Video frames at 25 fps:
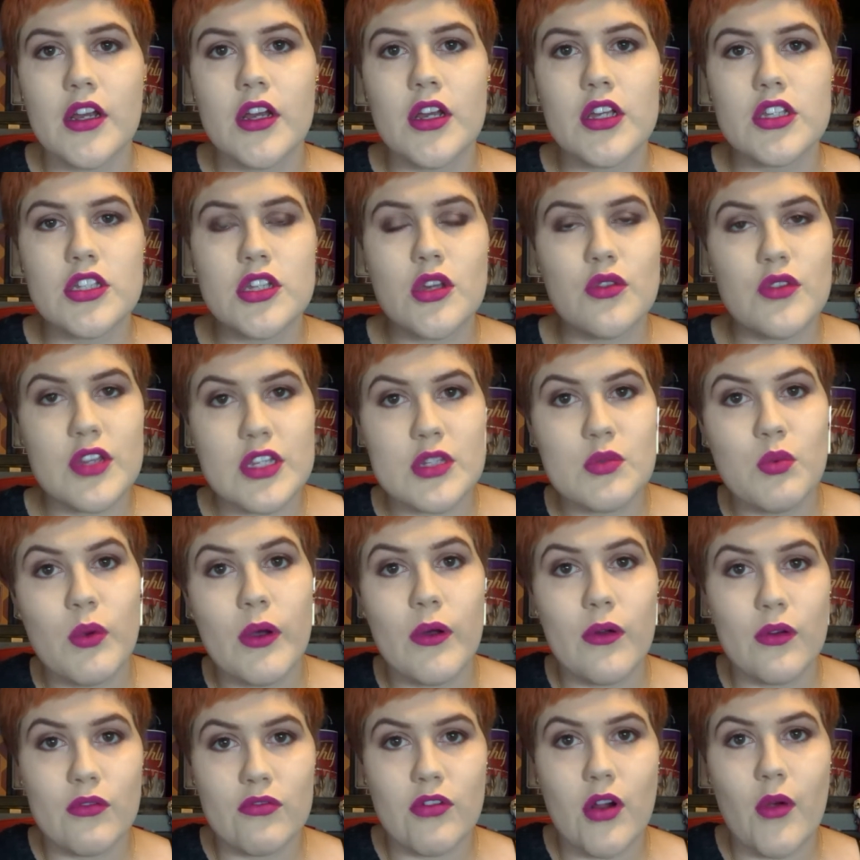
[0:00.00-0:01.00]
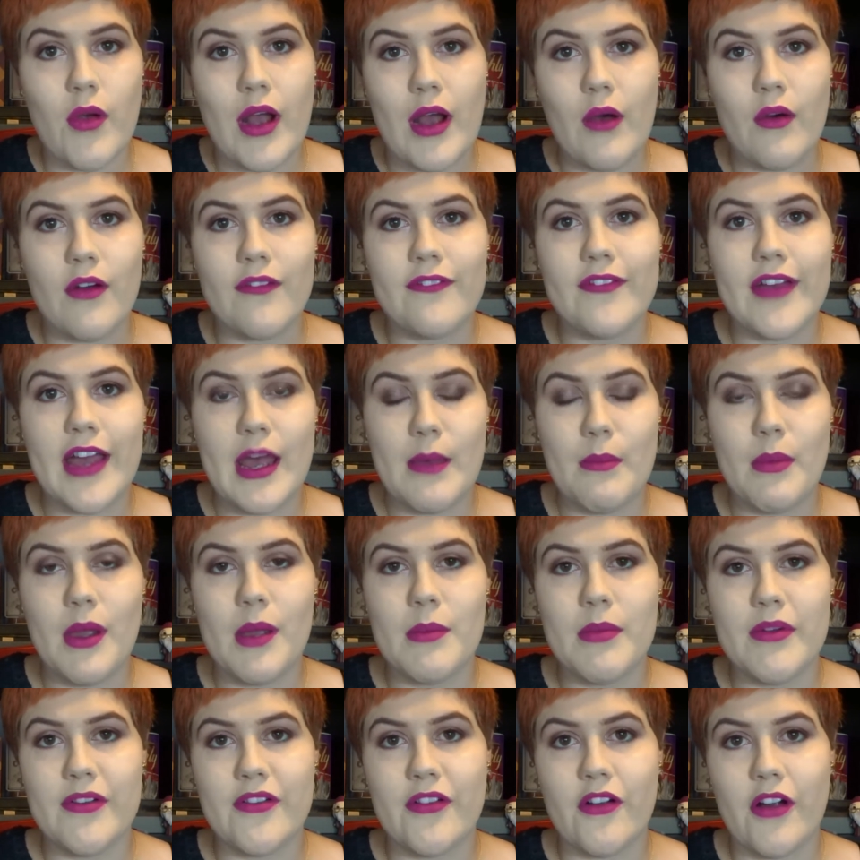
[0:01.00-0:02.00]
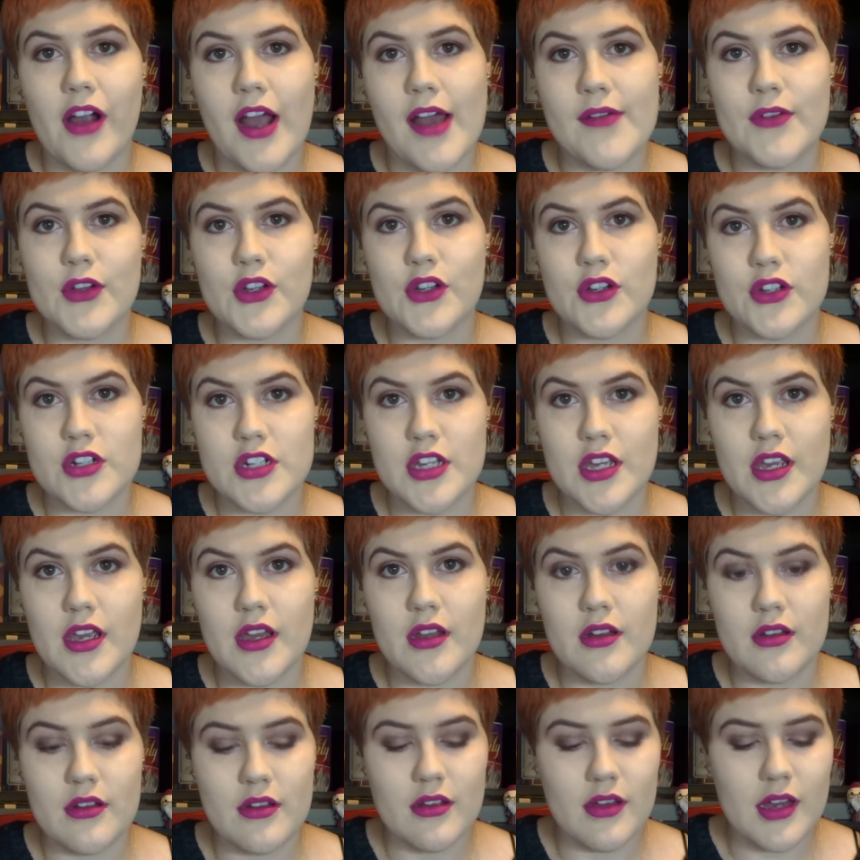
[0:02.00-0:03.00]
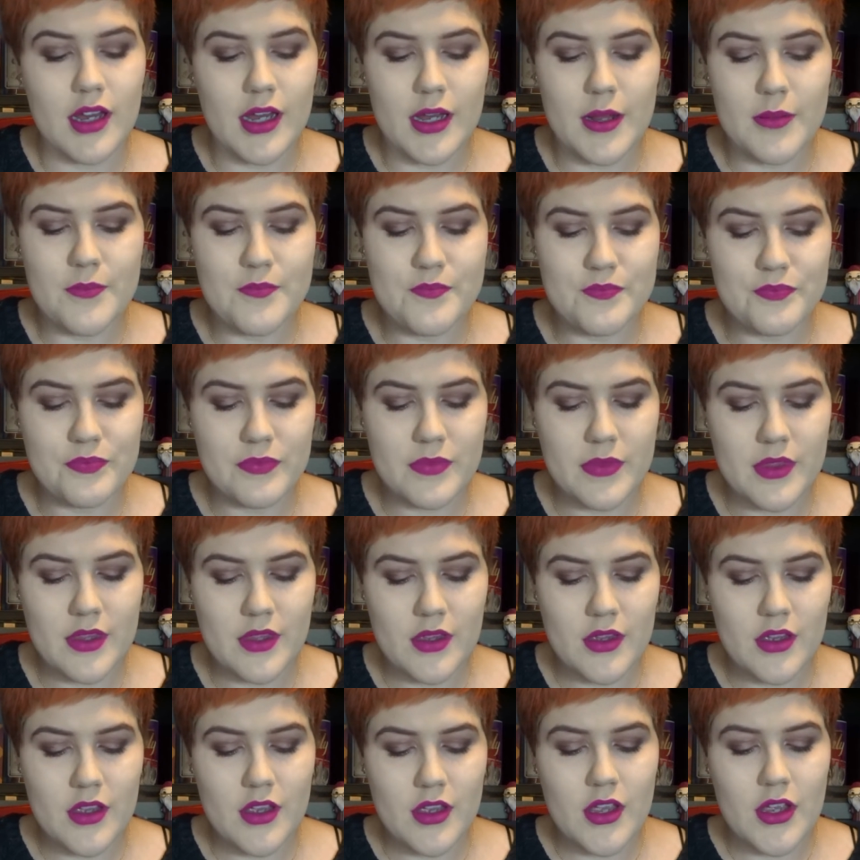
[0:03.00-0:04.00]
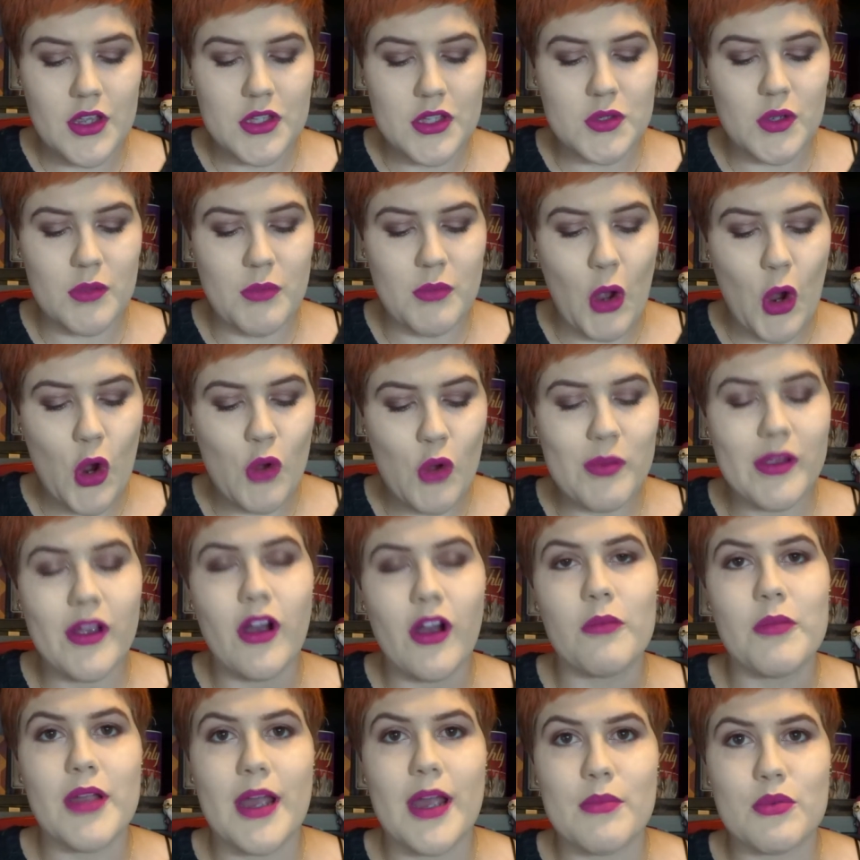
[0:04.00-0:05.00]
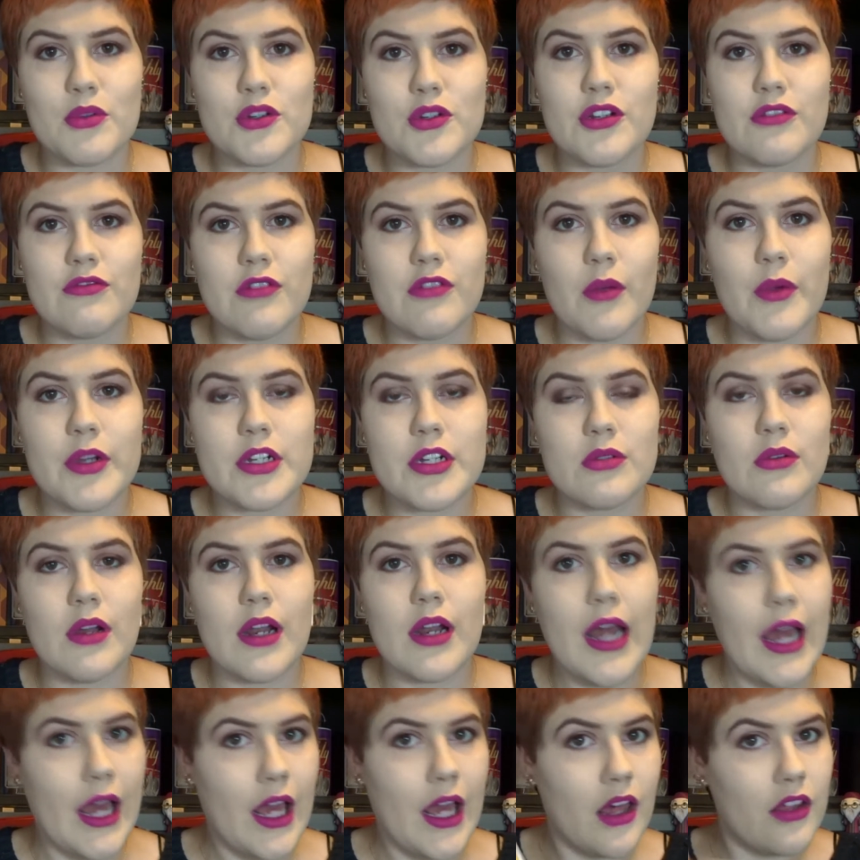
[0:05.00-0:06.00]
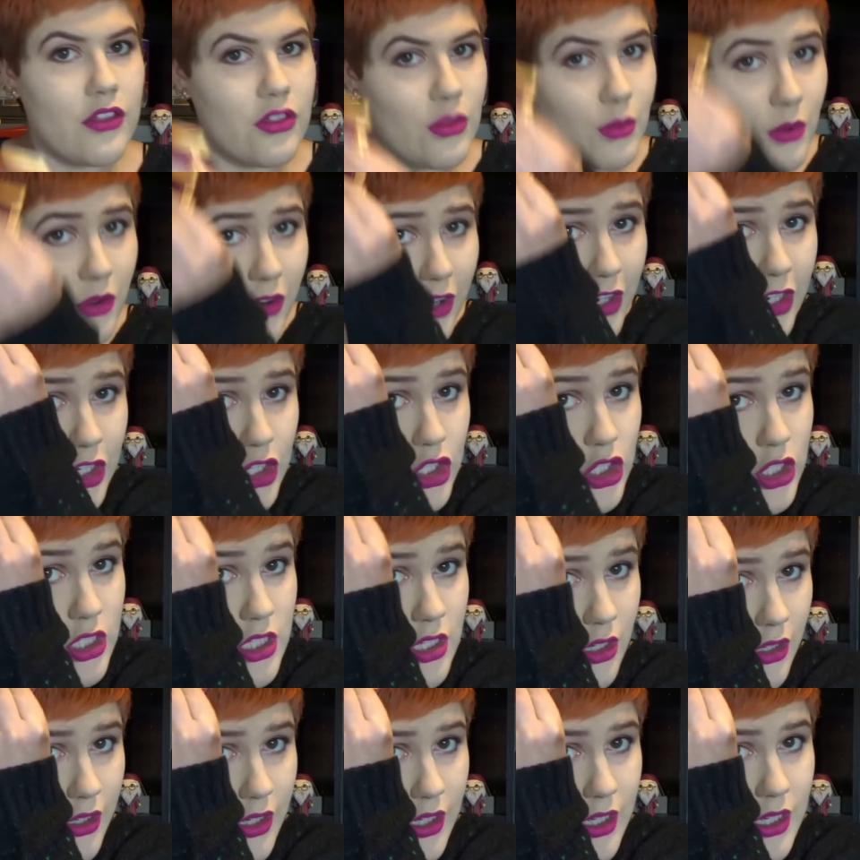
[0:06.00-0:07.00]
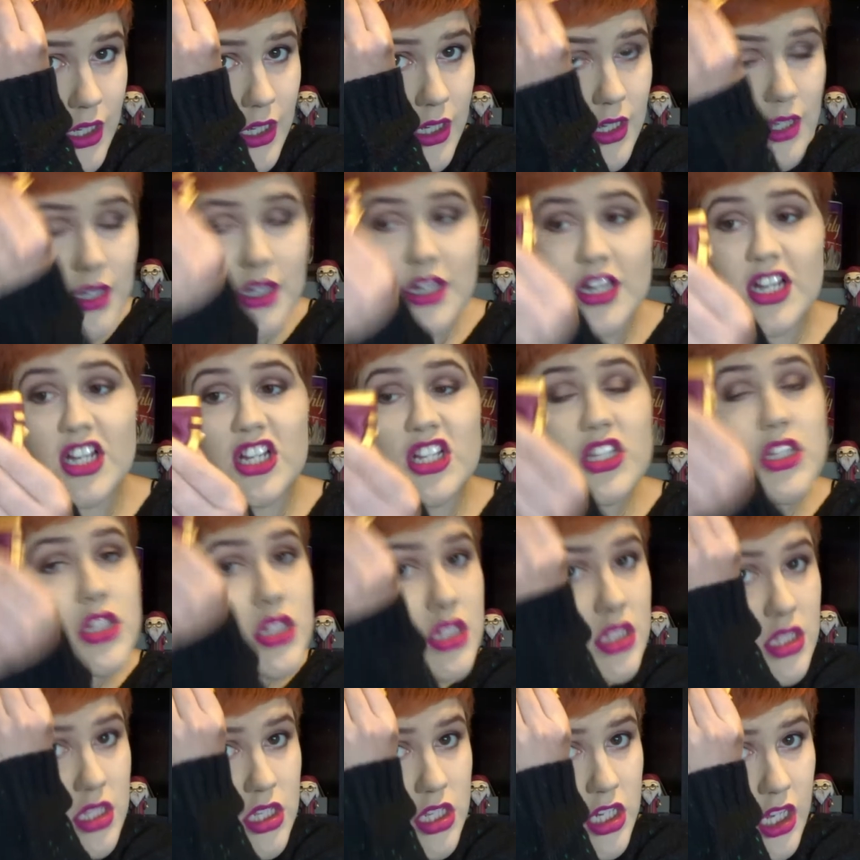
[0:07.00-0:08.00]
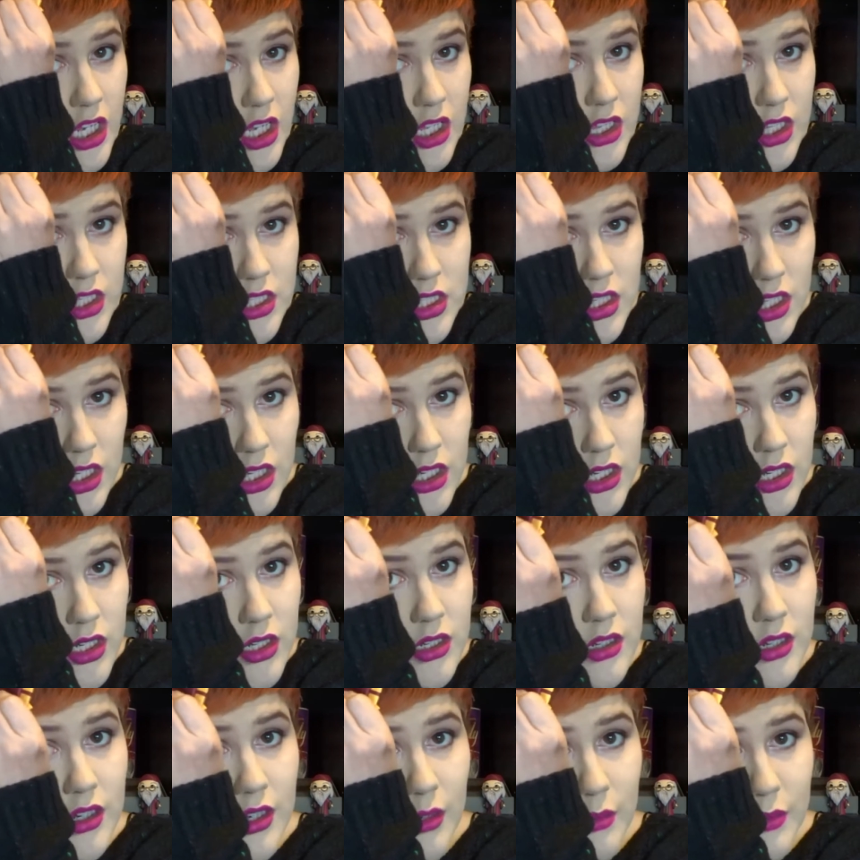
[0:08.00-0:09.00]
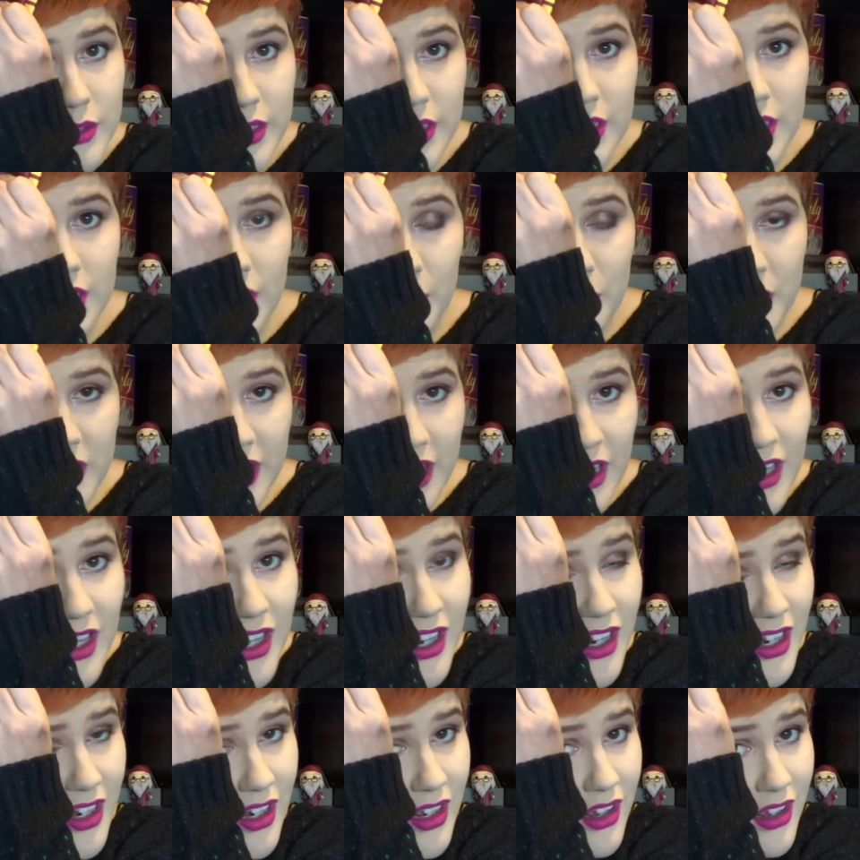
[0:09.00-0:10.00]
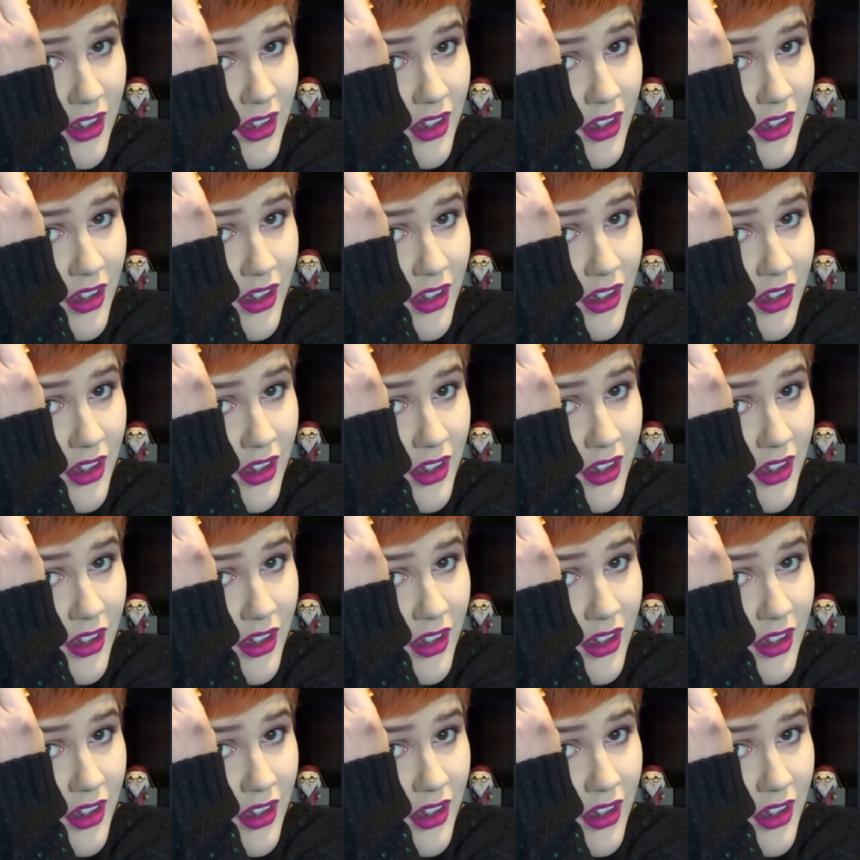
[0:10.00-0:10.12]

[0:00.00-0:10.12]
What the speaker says: So this will grow out a fair bit before I have it cut again. So I'm hoping I'll be able to grow it to a length where I can just like stick this in. Can we get it in?